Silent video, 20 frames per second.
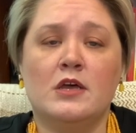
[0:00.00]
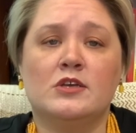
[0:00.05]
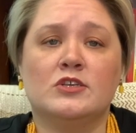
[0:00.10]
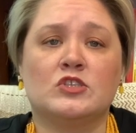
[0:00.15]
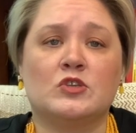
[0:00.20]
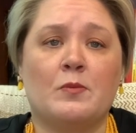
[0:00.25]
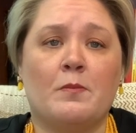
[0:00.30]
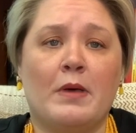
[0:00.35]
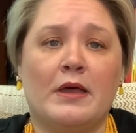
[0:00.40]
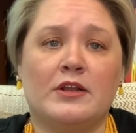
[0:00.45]

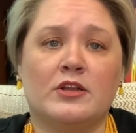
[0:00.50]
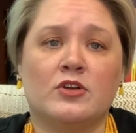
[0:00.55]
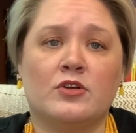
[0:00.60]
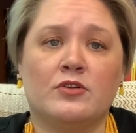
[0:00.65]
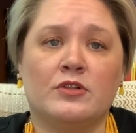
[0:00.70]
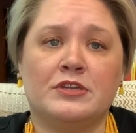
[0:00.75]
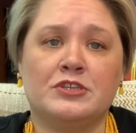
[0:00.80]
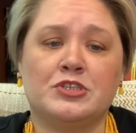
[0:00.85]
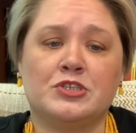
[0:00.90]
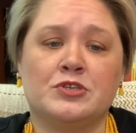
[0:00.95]
So
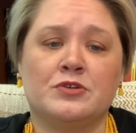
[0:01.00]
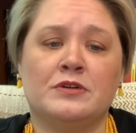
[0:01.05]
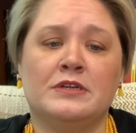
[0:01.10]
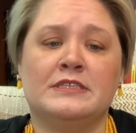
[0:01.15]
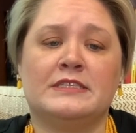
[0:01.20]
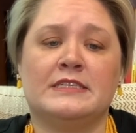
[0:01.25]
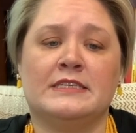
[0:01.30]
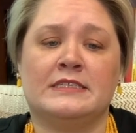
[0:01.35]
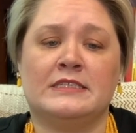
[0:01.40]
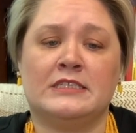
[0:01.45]
medical
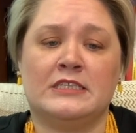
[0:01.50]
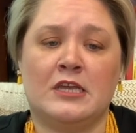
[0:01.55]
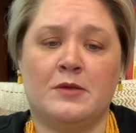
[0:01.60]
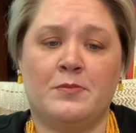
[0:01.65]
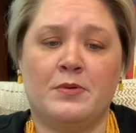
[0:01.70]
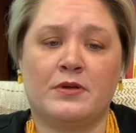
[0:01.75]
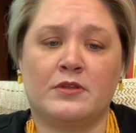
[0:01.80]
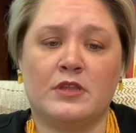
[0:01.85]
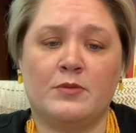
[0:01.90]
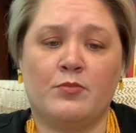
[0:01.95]
insurance is
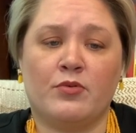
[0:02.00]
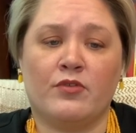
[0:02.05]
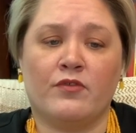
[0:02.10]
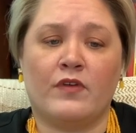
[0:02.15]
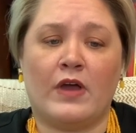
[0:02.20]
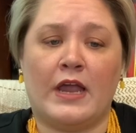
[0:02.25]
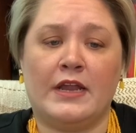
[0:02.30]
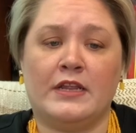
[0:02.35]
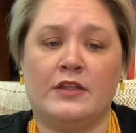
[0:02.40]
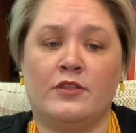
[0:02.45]
typically
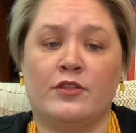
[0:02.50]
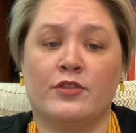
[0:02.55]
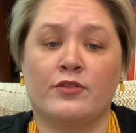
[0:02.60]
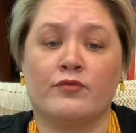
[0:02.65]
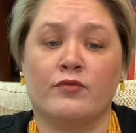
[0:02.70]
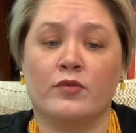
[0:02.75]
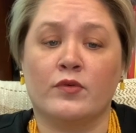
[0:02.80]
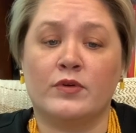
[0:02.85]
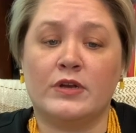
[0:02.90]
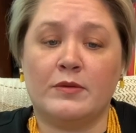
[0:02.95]
provided
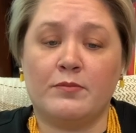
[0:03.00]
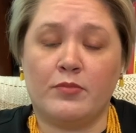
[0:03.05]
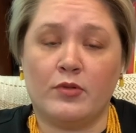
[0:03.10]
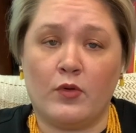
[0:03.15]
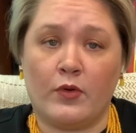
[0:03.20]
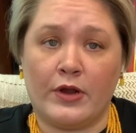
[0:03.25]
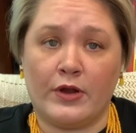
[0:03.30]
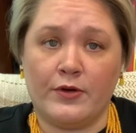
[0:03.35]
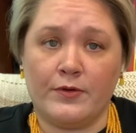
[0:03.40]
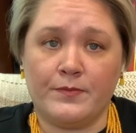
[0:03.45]
through an
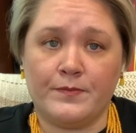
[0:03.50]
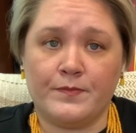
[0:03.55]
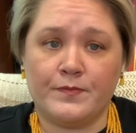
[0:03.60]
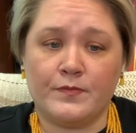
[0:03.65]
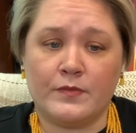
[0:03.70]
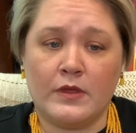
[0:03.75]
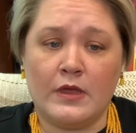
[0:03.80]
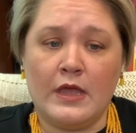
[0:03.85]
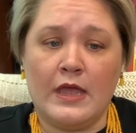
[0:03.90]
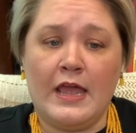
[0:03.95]
employer,
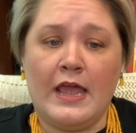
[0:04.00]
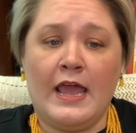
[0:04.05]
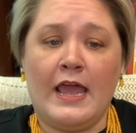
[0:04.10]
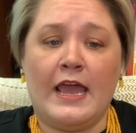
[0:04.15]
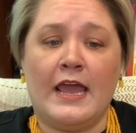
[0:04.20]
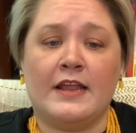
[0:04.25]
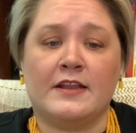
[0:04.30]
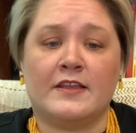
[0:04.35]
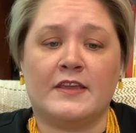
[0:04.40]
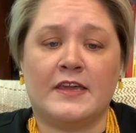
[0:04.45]

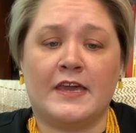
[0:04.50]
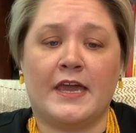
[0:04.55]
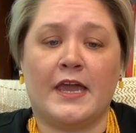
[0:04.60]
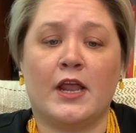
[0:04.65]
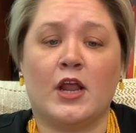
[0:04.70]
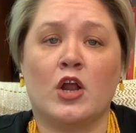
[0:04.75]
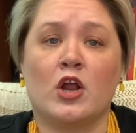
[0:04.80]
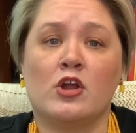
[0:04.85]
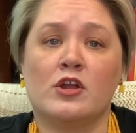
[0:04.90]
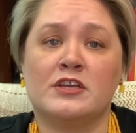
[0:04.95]
and
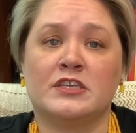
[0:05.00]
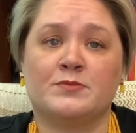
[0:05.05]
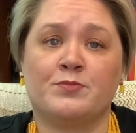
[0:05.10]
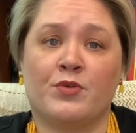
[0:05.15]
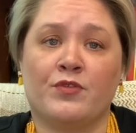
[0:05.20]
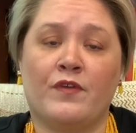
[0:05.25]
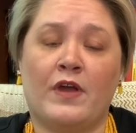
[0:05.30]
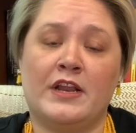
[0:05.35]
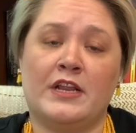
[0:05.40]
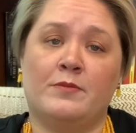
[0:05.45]
care is
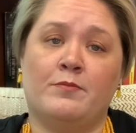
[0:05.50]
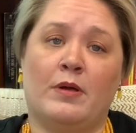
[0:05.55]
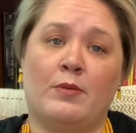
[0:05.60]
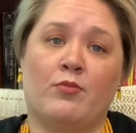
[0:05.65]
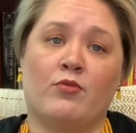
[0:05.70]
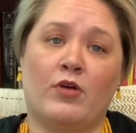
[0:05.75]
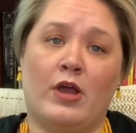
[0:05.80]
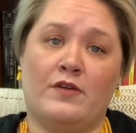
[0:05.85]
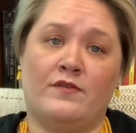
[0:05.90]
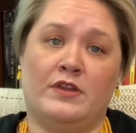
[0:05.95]
provided by
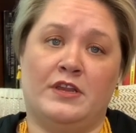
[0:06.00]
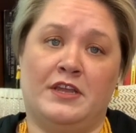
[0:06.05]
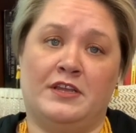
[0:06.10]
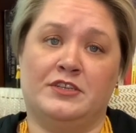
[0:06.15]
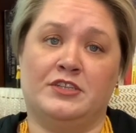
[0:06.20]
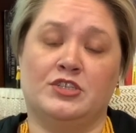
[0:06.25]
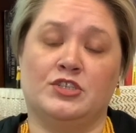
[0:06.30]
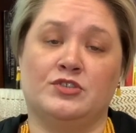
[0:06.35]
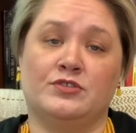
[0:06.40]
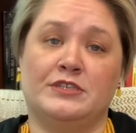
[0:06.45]
private
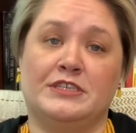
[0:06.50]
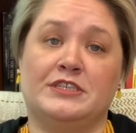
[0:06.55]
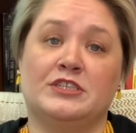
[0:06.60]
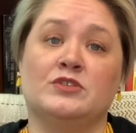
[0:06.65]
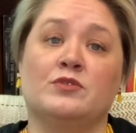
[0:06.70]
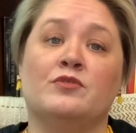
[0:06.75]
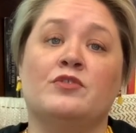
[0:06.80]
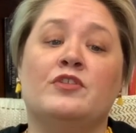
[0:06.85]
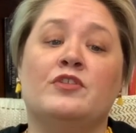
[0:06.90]
industry. So